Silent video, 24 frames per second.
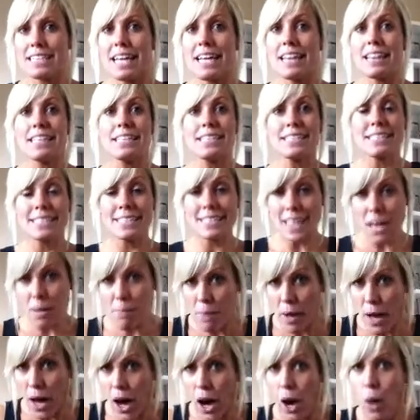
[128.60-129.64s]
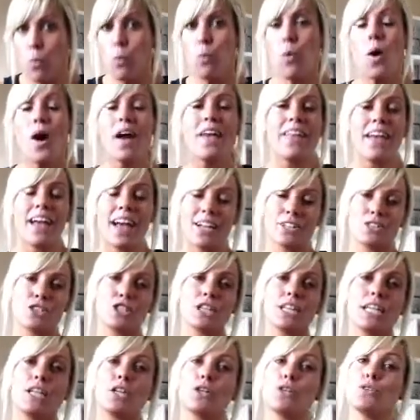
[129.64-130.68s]
in the summer why they
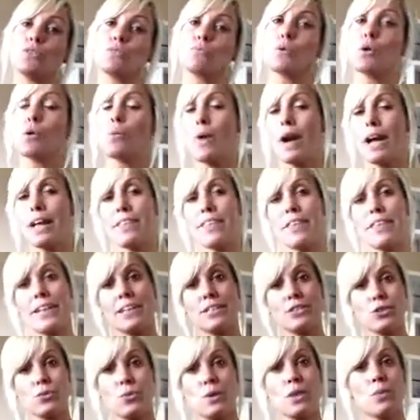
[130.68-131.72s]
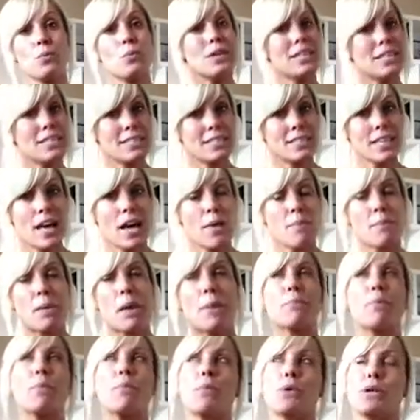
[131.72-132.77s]
actually lose more weight than they do in the winter, and
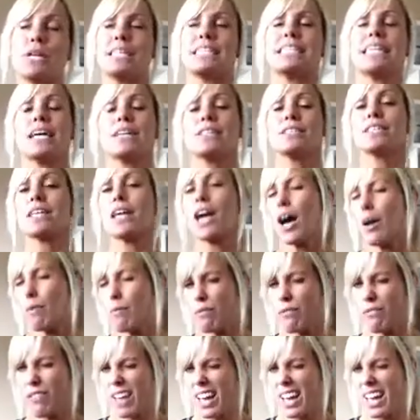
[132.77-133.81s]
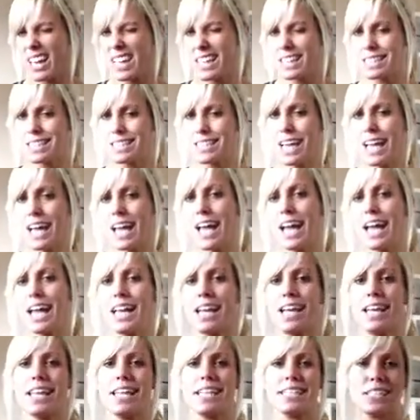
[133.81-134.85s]
people put it down to comfort eating
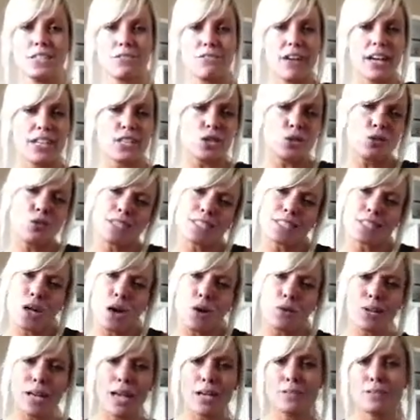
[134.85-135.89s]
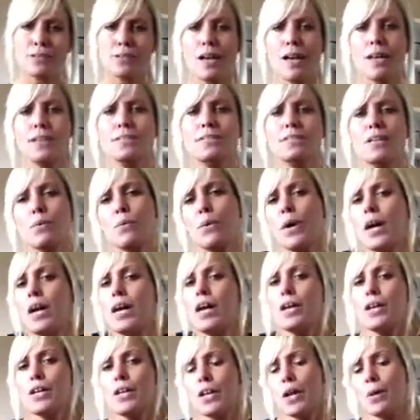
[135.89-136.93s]
and it's the fact, it's cold outside, so
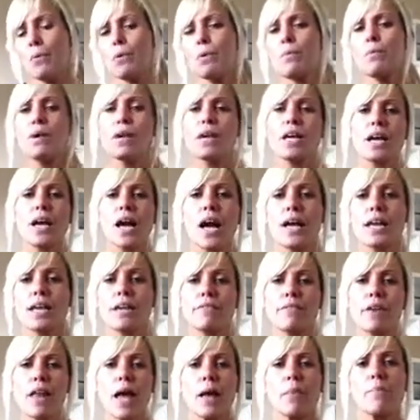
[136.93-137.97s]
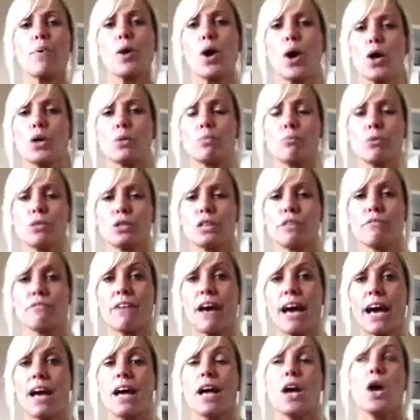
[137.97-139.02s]
we want to kind of like put on body
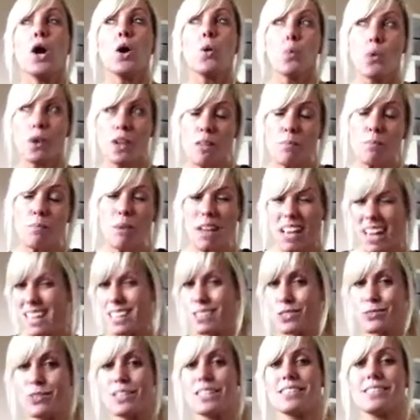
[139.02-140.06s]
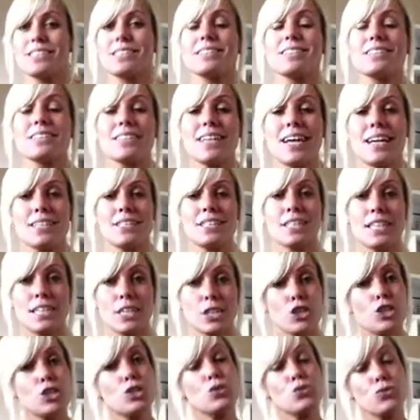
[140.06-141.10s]
fat. One of the biggest reasons is actually
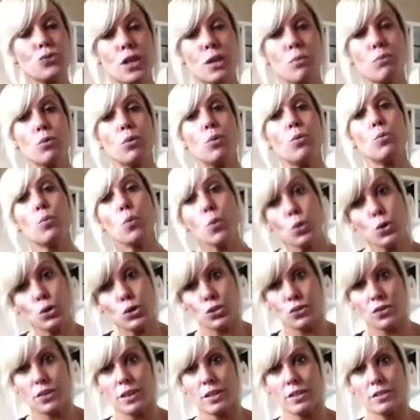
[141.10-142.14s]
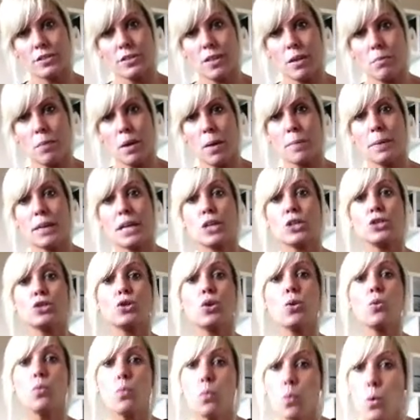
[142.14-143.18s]
because you drink more water in the summer because
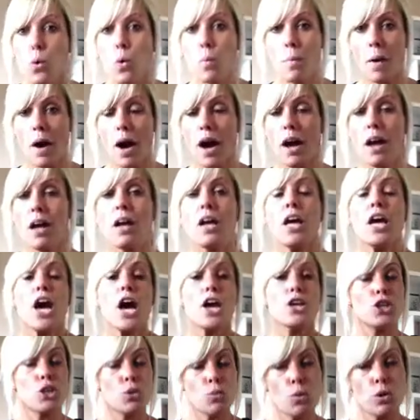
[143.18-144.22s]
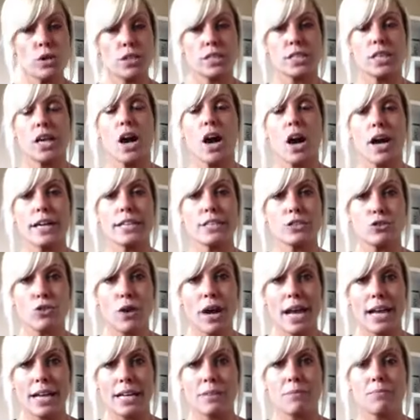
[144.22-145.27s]
you're warmer and you want to
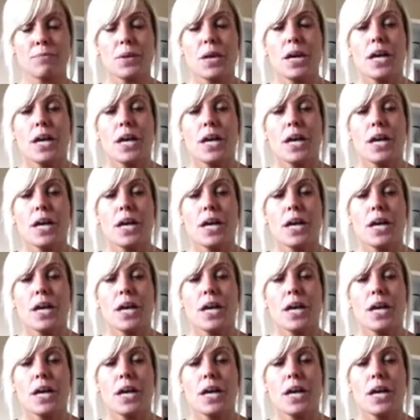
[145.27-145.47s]
hydrate.